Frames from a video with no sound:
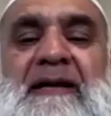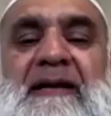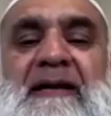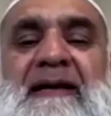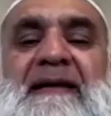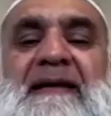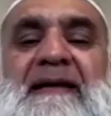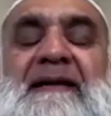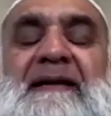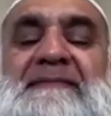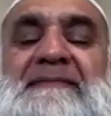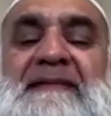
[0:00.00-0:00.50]
in
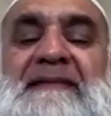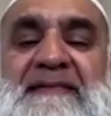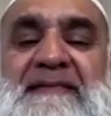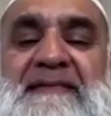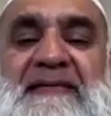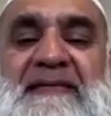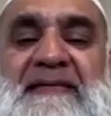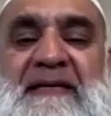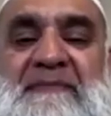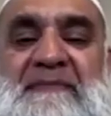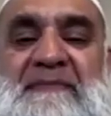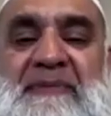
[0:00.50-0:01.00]
the
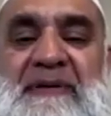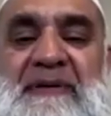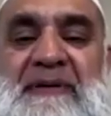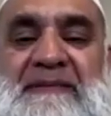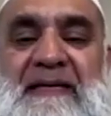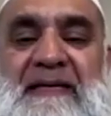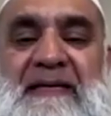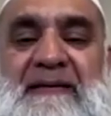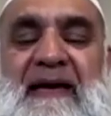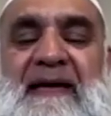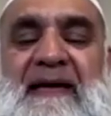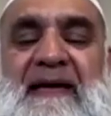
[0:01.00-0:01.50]
transition
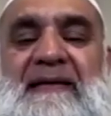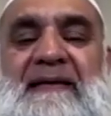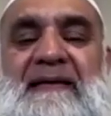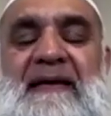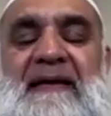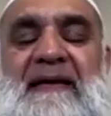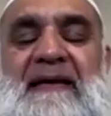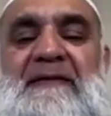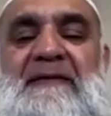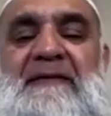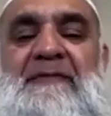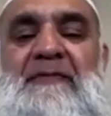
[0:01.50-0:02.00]
period,
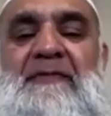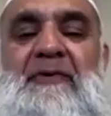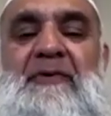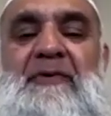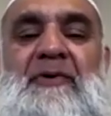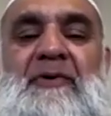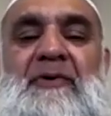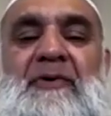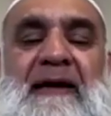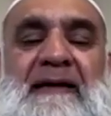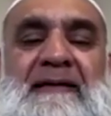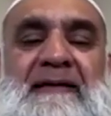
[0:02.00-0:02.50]
1994,
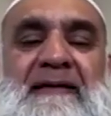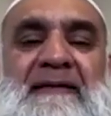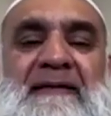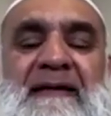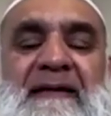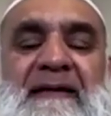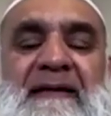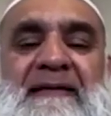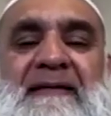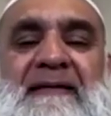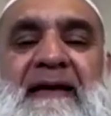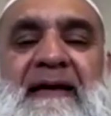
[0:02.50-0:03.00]

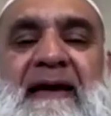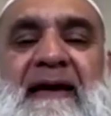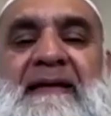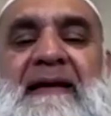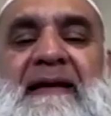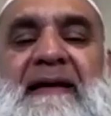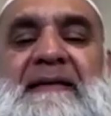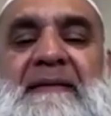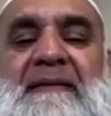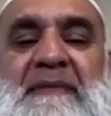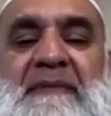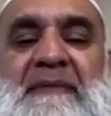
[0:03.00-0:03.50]
1999
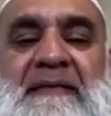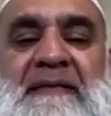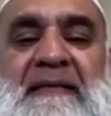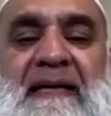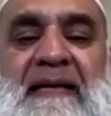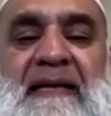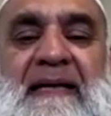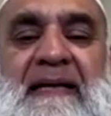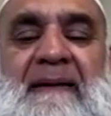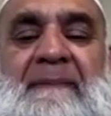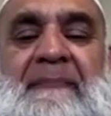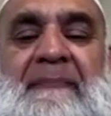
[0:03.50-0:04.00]
under
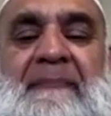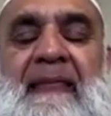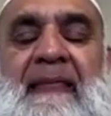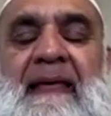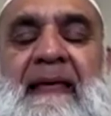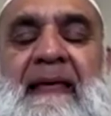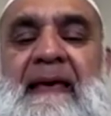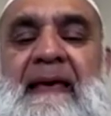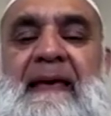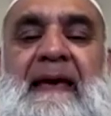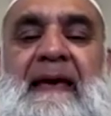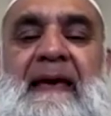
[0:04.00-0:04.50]
Mandela,
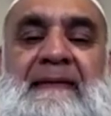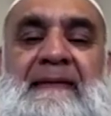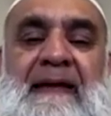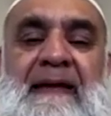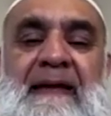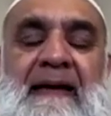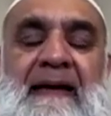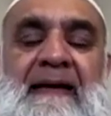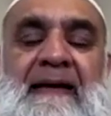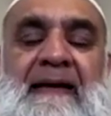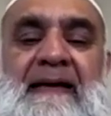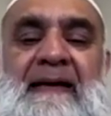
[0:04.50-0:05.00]
and then
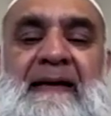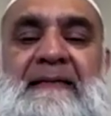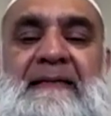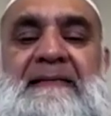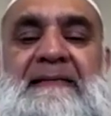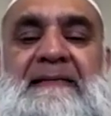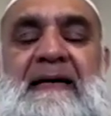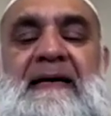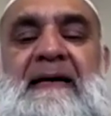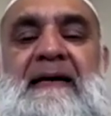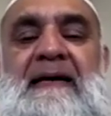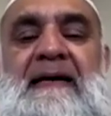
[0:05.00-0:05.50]
again
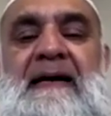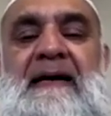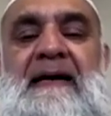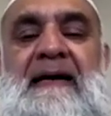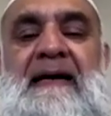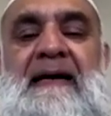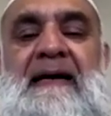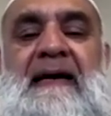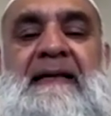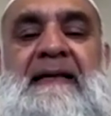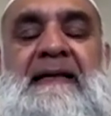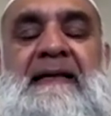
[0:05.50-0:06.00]
uh,
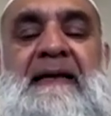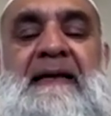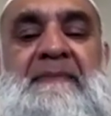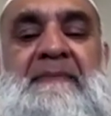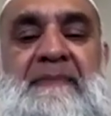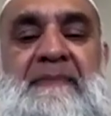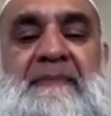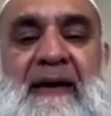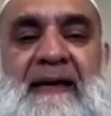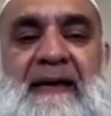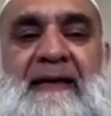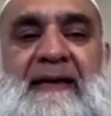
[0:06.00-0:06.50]
again under
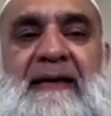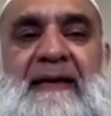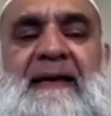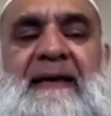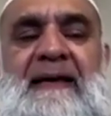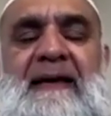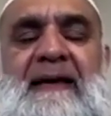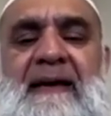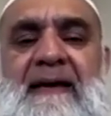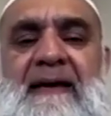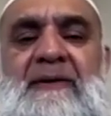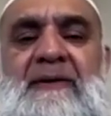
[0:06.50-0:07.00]
Mbeki.
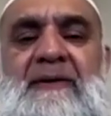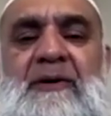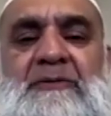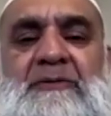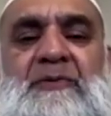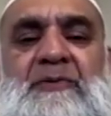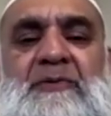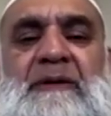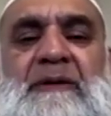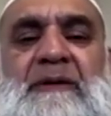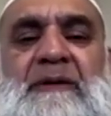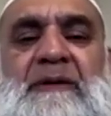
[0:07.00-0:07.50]
Those
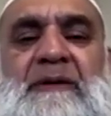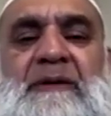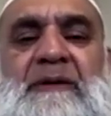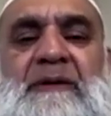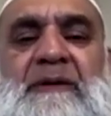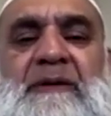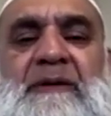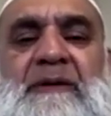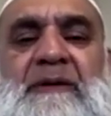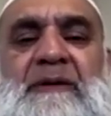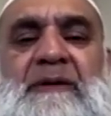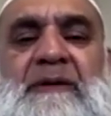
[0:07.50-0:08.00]
were
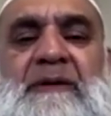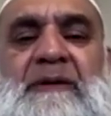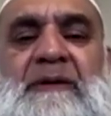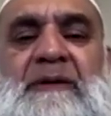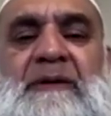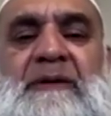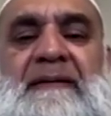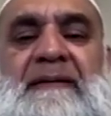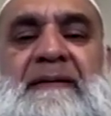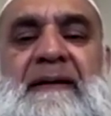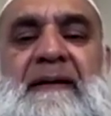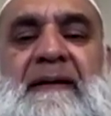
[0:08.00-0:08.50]
important years, and